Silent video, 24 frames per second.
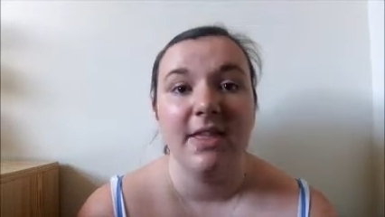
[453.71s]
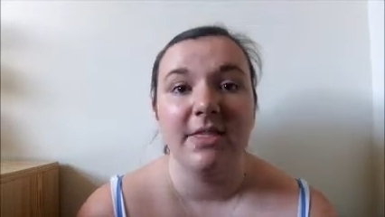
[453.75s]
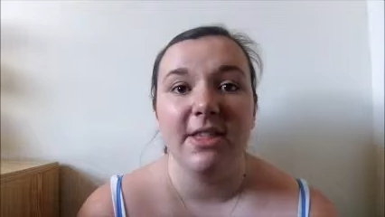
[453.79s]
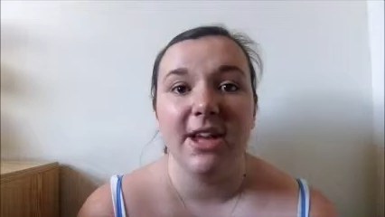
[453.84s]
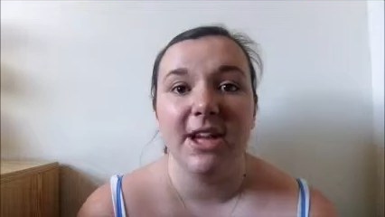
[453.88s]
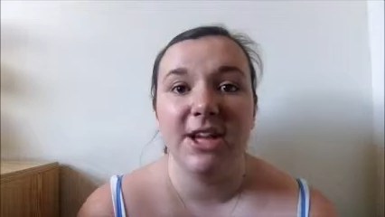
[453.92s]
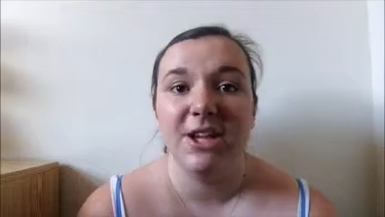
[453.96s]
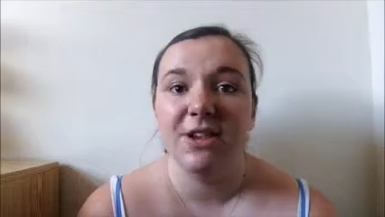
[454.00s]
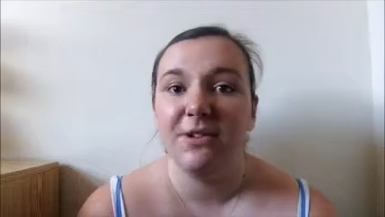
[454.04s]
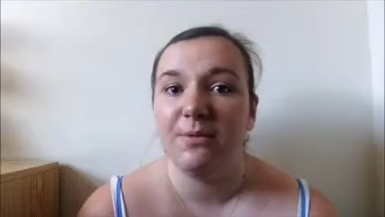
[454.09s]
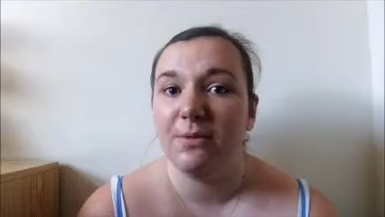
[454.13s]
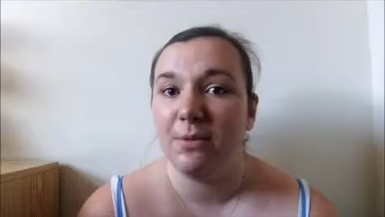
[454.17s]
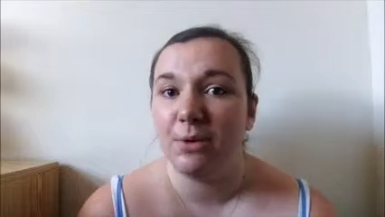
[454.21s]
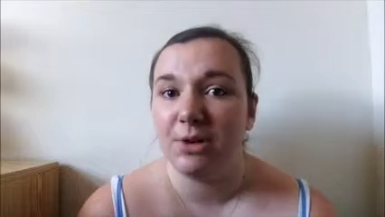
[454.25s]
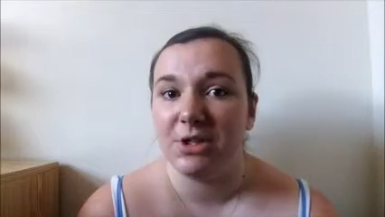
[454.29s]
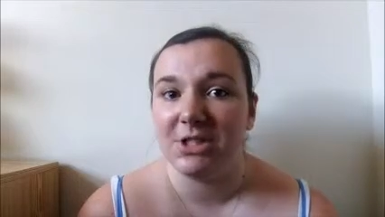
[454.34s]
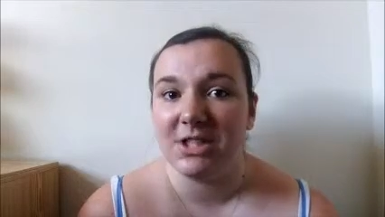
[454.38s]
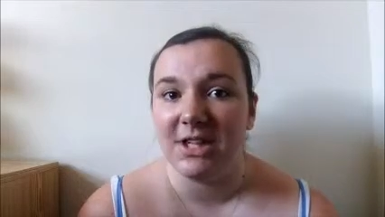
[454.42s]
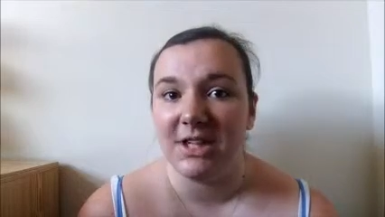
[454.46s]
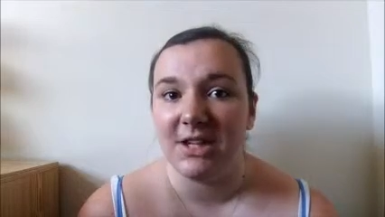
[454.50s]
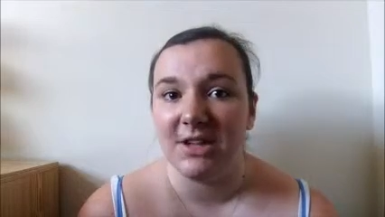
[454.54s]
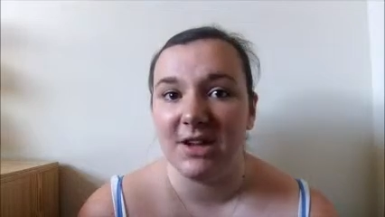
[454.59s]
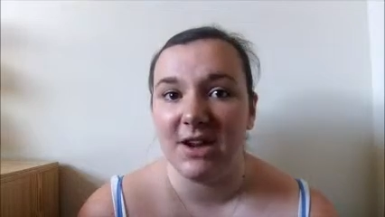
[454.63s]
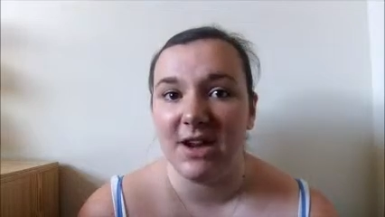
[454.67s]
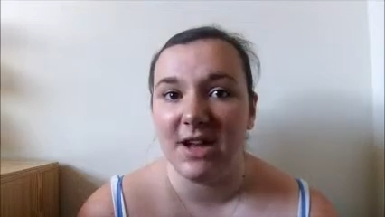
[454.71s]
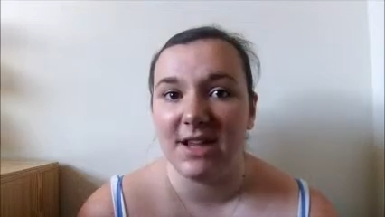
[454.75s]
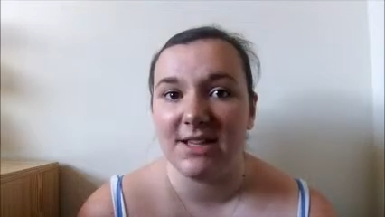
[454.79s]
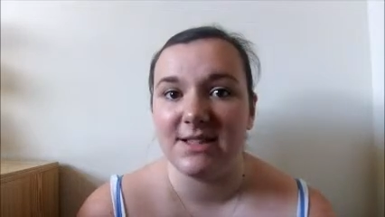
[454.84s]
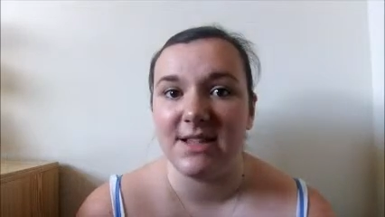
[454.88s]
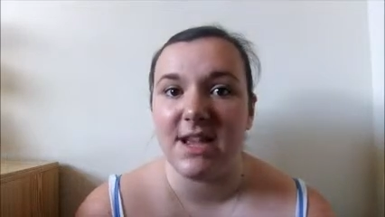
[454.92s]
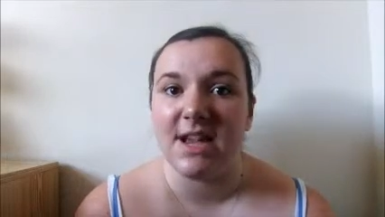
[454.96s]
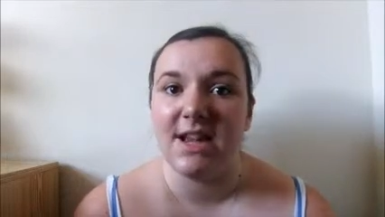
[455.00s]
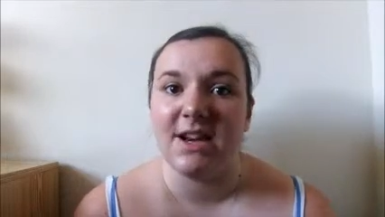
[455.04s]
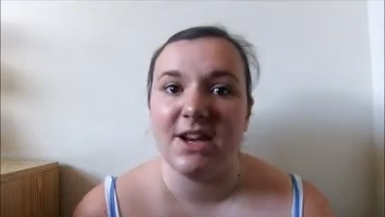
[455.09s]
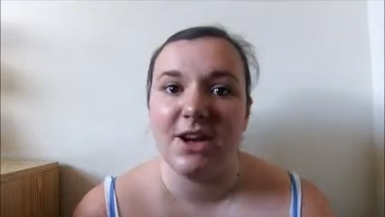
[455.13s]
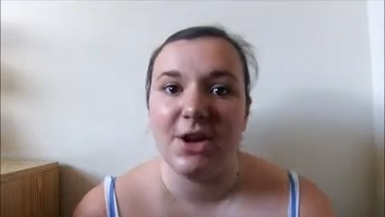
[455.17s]
Thank you for watching,
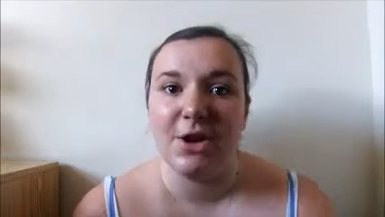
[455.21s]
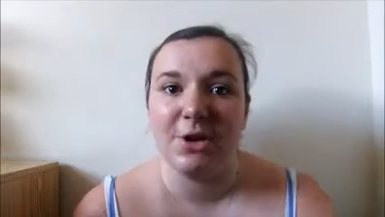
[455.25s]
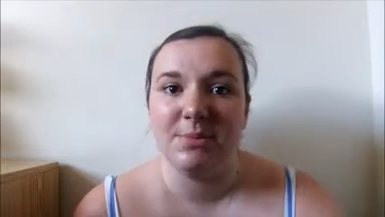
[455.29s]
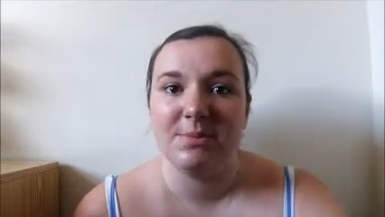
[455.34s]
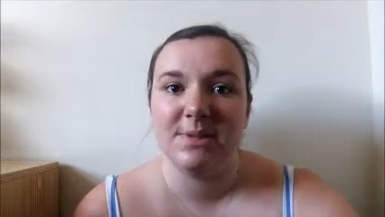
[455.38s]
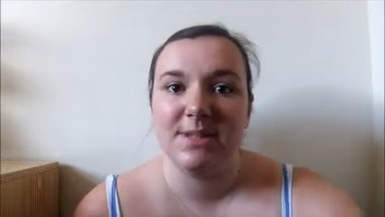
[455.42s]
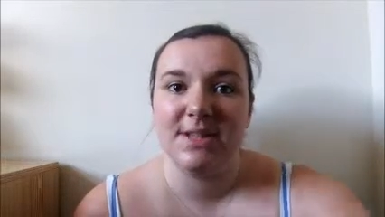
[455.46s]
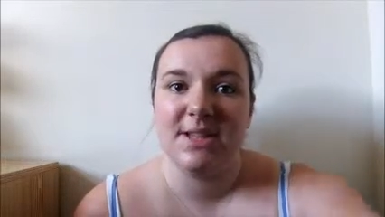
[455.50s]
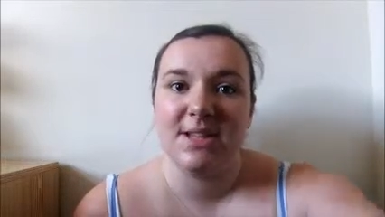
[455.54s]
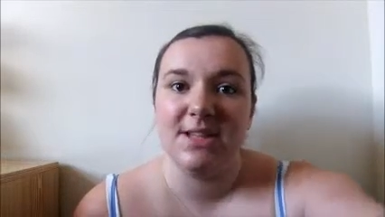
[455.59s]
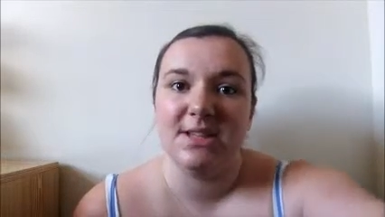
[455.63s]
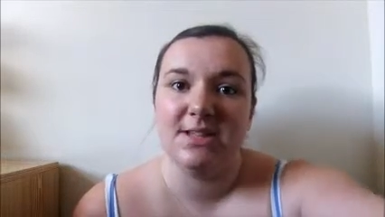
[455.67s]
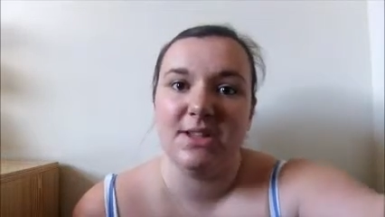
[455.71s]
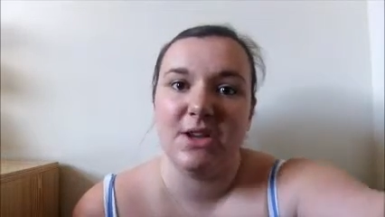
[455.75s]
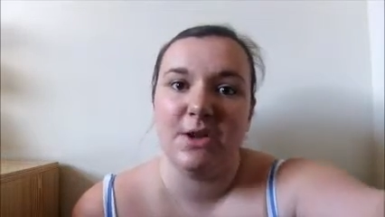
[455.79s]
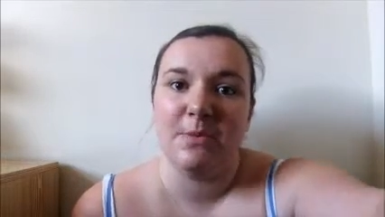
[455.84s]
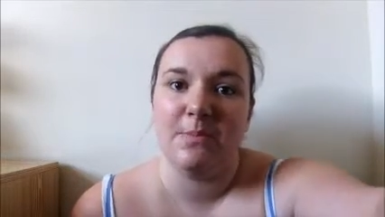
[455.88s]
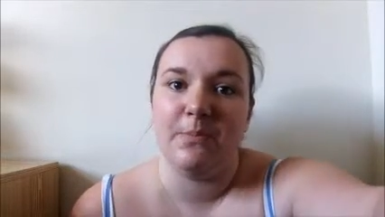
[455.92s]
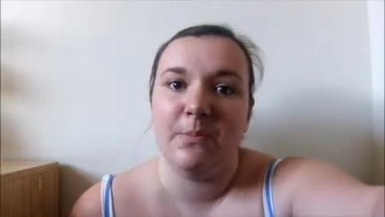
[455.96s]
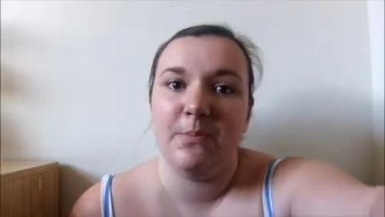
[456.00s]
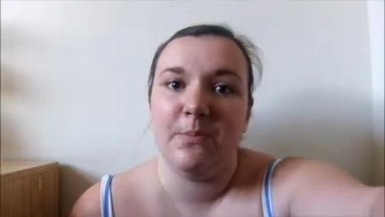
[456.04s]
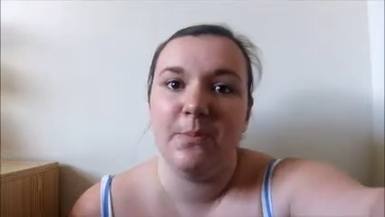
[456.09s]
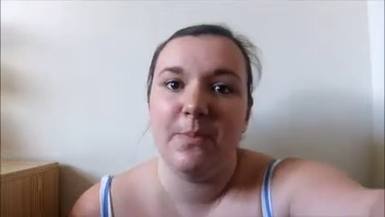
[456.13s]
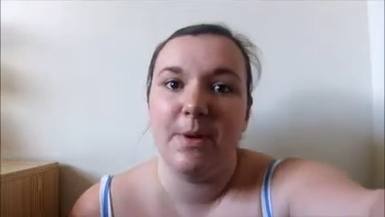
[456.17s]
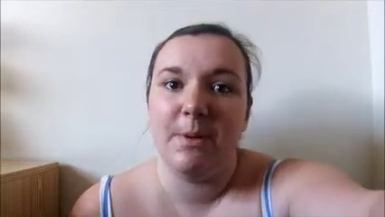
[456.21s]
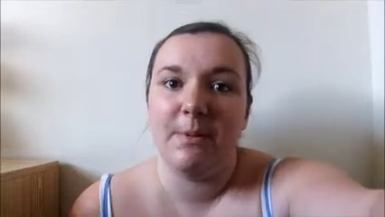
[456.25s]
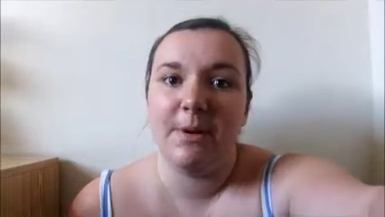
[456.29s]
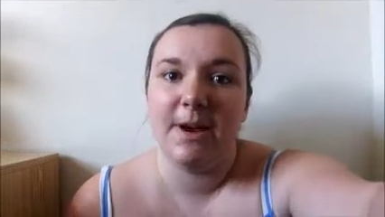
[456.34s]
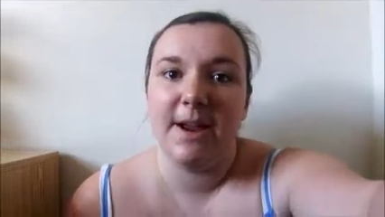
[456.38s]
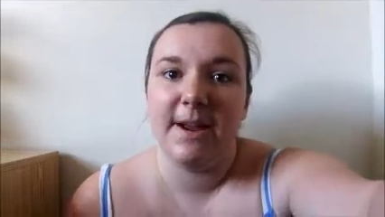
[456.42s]
guys, and I hope to see you soon. Bye